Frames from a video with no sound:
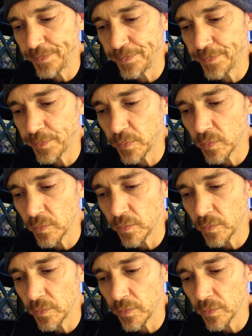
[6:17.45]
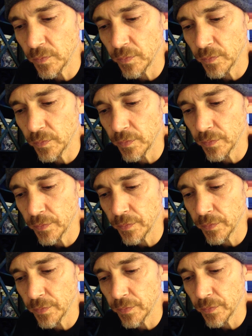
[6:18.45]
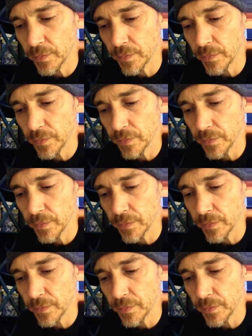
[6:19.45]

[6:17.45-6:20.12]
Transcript: Nothing is said.